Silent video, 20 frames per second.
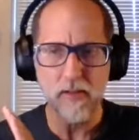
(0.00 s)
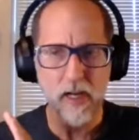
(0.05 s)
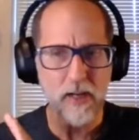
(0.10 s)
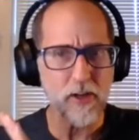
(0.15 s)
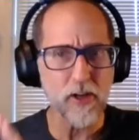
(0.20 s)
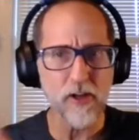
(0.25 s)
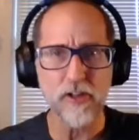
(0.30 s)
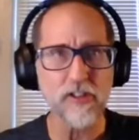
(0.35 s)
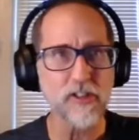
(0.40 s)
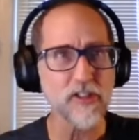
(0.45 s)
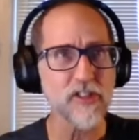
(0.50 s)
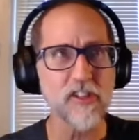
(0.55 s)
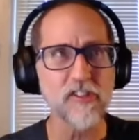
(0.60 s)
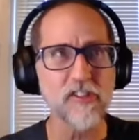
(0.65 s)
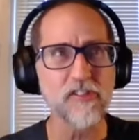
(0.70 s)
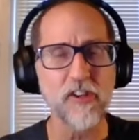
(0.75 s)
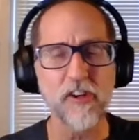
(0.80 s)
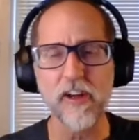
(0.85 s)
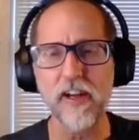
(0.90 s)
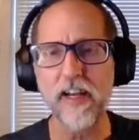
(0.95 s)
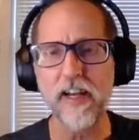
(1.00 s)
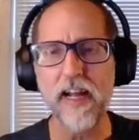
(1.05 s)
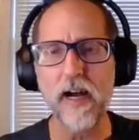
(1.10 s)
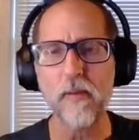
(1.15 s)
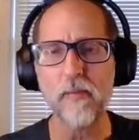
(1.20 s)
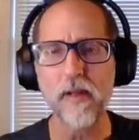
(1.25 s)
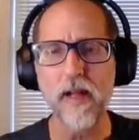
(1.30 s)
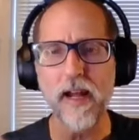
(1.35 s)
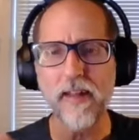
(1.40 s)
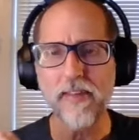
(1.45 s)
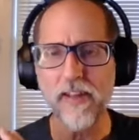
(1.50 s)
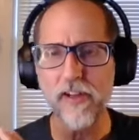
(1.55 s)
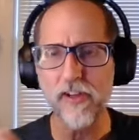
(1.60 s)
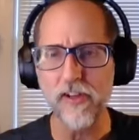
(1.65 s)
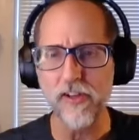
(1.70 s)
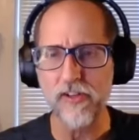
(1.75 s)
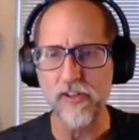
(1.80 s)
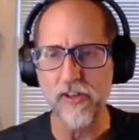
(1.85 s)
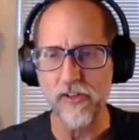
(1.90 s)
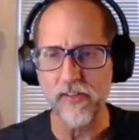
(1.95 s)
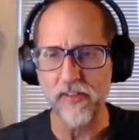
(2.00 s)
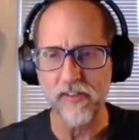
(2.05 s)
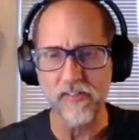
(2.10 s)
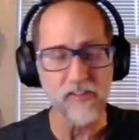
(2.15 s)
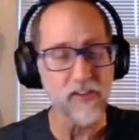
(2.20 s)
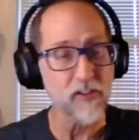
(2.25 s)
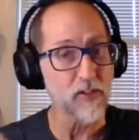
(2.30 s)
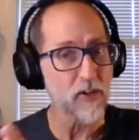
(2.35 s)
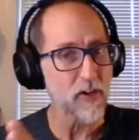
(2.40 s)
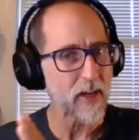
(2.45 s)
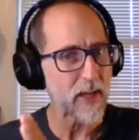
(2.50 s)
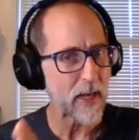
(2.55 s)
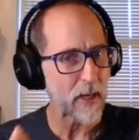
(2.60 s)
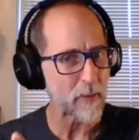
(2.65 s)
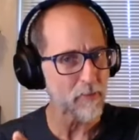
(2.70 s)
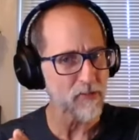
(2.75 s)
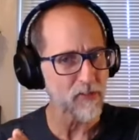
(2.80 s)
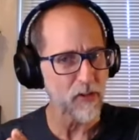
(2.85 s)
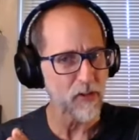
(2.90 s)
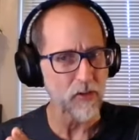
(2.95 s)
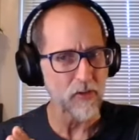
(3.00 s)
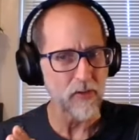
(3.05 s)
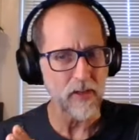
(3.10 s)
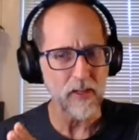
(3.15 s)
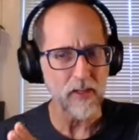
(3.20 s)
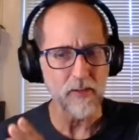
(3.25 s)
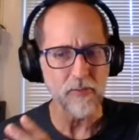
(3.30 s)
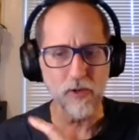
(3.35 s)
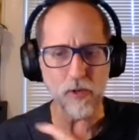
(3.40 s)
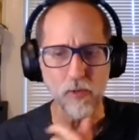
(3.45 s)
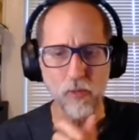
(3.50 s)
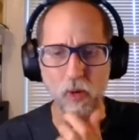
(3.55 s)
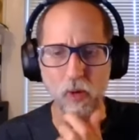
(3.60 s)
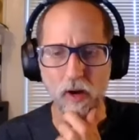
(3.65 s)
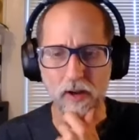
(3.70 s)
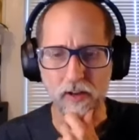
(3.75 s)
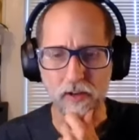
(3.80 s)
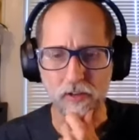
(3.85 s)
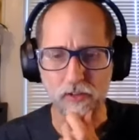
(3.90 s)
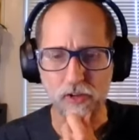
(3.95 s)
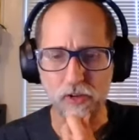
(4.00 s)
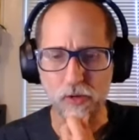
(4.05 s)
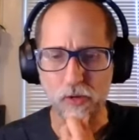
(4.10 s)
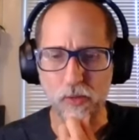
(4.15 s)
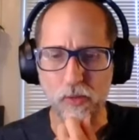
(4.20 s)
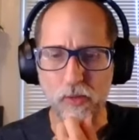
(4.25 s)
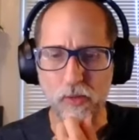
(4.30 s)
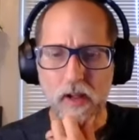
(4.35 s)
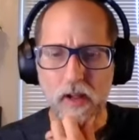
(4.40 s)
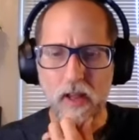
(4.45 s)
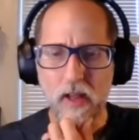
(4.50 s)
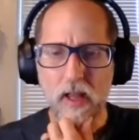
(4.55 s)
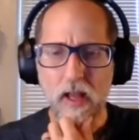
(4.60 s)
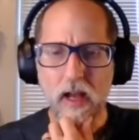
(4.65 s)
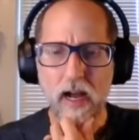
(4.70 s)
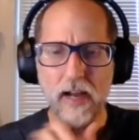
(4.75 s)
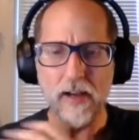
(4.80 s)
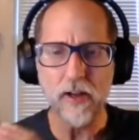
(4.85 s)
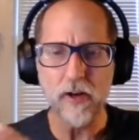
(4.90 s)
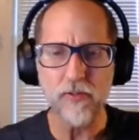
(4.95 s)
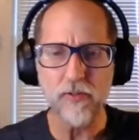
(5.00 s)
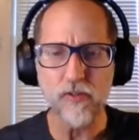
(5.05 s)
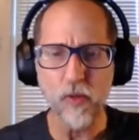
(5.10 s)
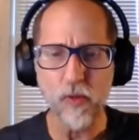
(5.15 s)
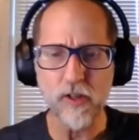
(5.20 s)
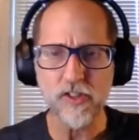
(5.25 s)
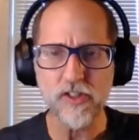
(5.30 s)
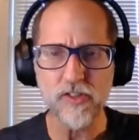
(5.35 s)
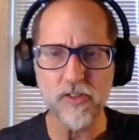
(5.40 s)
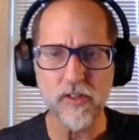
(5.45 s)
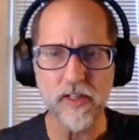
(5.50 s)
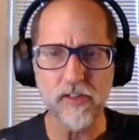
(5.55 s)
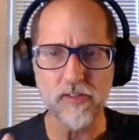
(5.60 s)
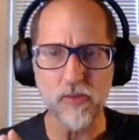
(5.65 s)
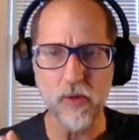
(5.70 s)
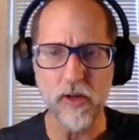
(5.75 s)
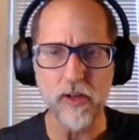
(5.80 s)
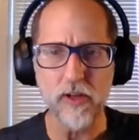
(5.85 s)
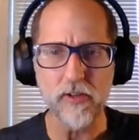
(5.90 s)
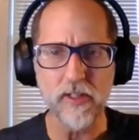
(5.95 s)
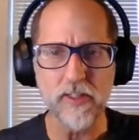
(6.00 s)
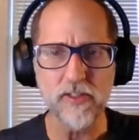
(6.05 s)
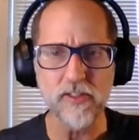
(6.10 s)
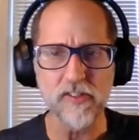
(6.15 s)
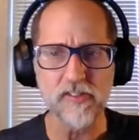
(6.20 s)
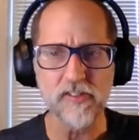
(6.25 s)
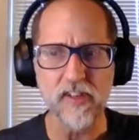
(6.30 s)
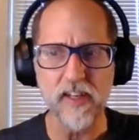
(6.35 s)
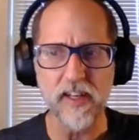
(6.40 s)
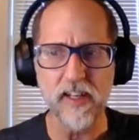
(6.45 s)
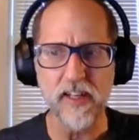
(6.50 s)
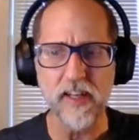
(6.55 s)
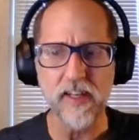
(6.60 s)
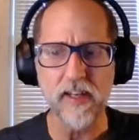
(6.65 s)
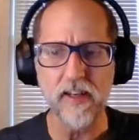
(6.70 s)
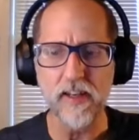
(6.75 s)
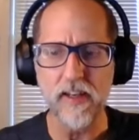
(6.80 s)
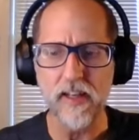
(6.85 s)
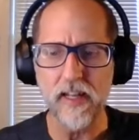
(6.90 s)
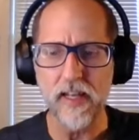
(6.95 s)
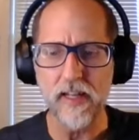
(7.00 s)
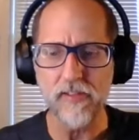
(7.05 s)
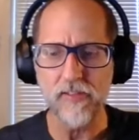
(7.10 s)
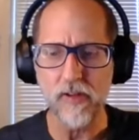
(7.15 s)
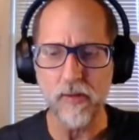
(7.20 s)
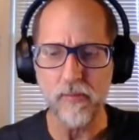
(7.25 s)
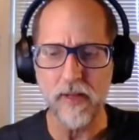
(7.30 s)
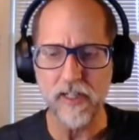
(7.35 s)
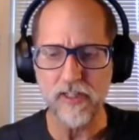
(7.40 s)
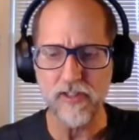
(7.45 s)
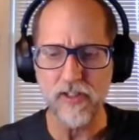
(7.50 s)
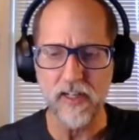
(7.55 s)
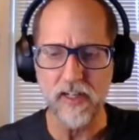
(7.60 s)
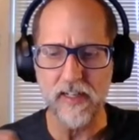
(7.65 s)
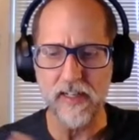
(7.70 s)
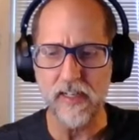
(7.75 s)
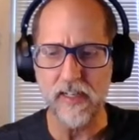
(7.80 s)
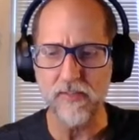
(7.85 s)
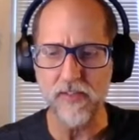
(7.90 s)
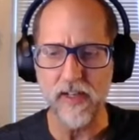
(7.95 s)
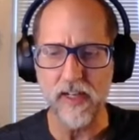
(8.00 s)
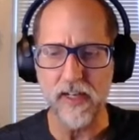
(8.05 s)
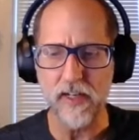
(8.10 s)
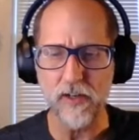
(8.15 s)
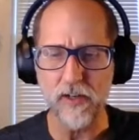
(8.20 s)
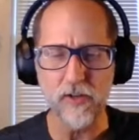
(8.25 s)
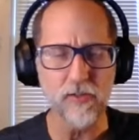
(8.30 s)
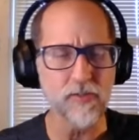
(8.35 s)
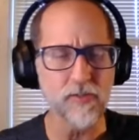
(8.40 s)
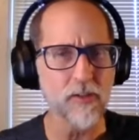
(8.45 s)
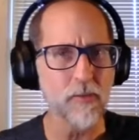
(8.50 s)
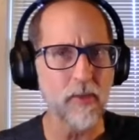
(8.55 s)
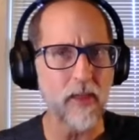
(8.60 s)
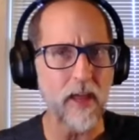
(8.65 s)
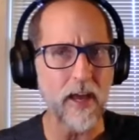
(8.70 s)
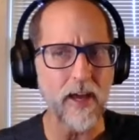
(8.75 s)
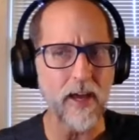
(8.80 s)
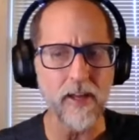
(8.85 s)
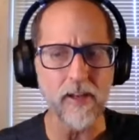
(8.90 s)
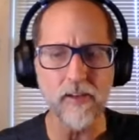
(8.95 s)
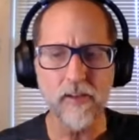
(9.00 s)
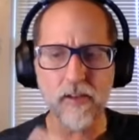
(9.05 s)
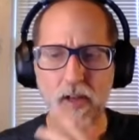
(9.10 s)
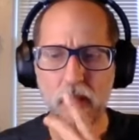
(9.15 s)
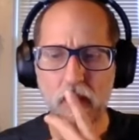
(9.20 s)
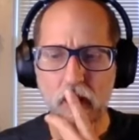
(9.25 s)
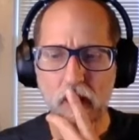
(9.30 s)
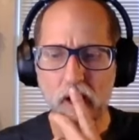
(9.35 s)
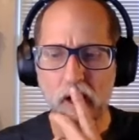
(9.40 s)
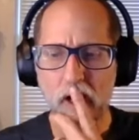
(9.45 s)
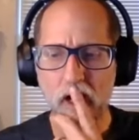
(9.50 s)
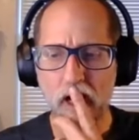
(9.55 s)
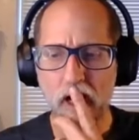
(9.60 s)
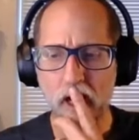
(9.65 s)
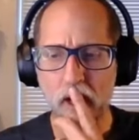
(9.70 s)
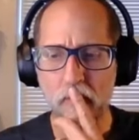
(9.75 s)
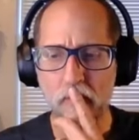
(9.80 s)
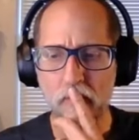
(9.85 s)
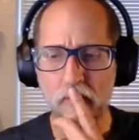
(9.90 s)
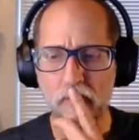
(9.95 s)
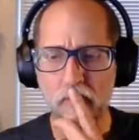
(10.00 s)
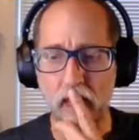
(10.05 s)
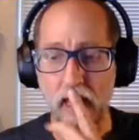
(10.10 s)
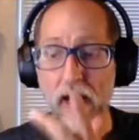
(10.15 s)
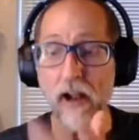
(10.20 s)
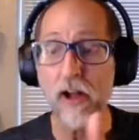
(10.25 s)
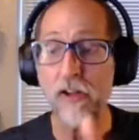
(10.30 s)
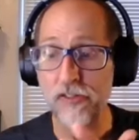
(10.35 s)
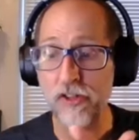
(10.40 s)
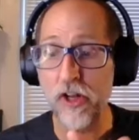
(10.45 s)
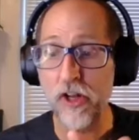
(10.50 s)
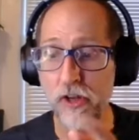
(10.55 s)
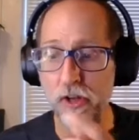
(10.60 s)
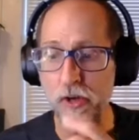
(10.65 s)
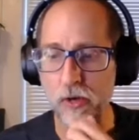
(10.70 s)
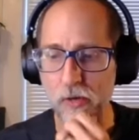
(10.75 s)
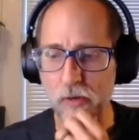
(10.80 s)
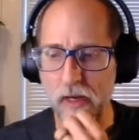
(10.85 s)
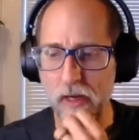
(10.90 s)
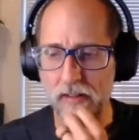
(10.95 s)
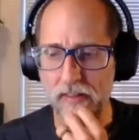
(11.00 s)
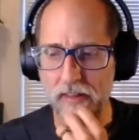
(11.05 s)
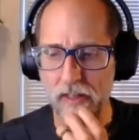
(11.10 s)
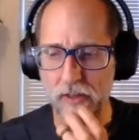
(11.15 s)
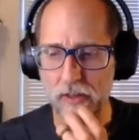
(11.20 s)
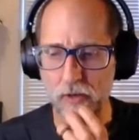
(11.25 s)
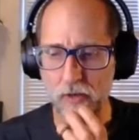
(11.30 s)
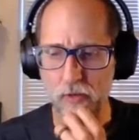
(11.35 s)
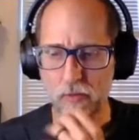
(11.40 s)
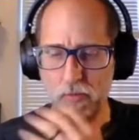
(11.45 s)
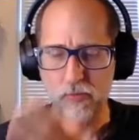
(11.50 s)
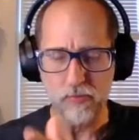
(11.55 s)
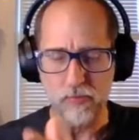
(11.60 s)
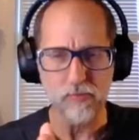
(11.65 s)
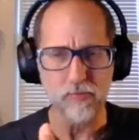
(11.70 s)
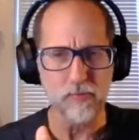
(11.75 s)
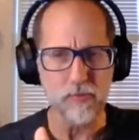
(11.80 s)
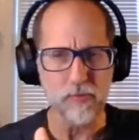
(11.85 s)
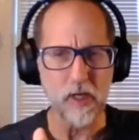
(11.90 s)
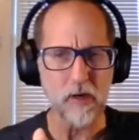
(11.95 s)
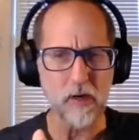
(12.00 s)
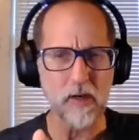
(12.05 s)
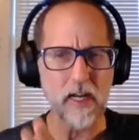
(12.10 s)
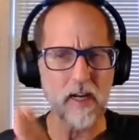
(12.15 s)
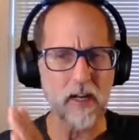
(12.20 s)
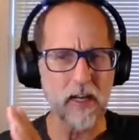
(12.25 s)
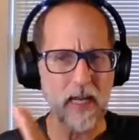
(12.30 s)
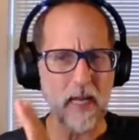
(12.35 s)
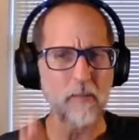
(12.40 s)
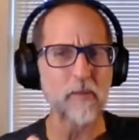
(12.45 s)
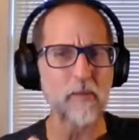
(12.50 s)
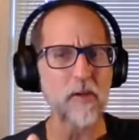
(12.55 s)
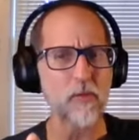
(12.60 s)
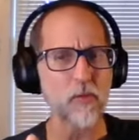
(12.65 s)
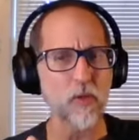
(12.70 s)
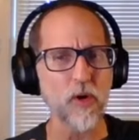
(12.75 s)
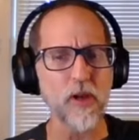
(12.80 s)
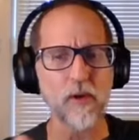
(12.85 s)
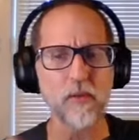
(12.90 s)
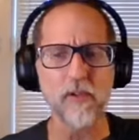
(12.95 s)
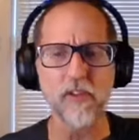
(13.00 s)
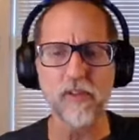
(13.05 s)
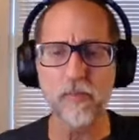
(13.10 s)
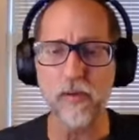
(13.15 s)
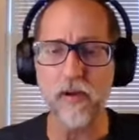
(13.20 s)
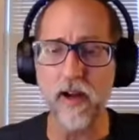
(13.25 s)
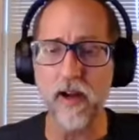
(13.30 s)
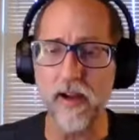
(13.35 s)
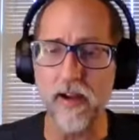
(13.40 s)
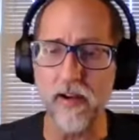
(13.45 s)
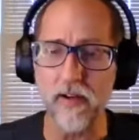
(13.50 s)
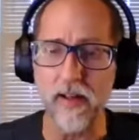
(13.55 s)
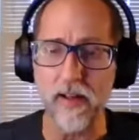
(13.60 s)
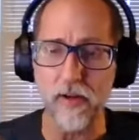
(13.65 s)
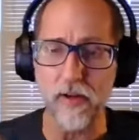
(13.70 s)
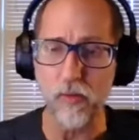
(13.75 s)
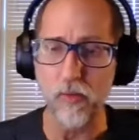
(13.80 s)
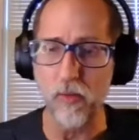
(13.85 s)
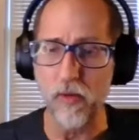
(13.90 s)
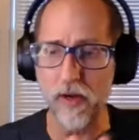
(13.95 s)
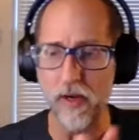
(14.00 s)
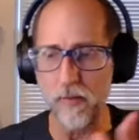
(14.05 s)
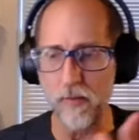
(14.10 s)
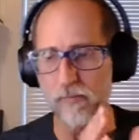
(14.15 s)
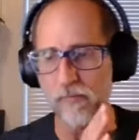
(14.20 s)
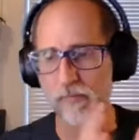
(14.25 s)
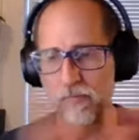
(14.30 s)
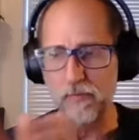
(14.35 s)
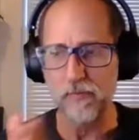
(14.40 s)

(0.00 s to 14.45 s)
I know you're just starting out, but I think you could turn this into a capstone if you wanted to. I know forestry is what you're interested in, and so I'm not trying to deviate you from that. And I also know I think you're, kind of came in working with prior, and I don't want to